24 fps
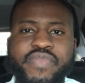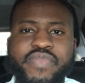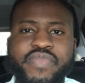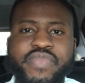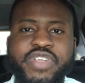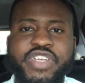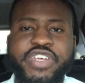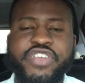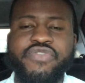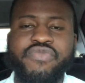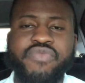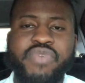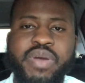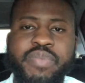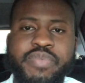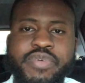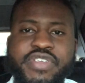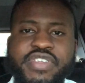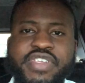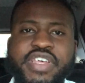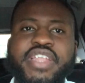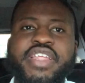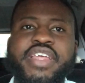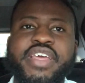just
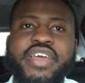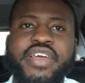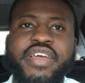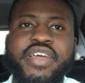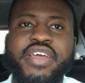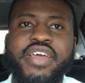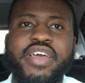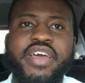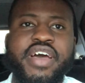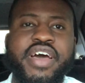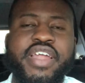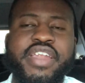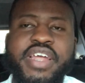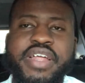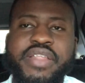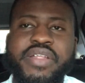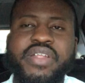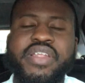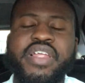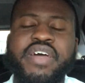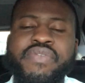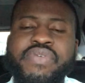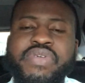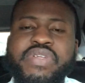representing another
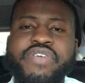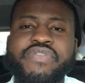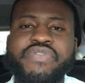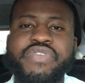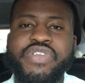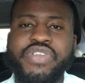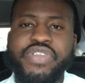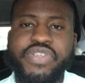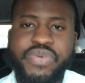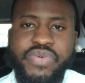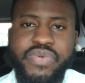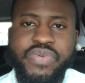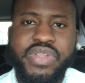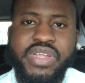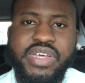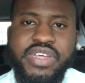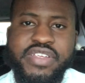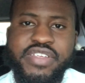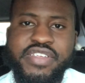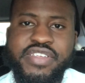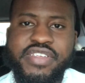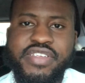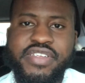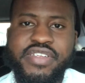level of
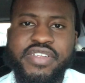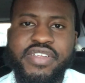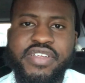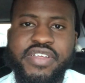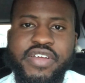newness,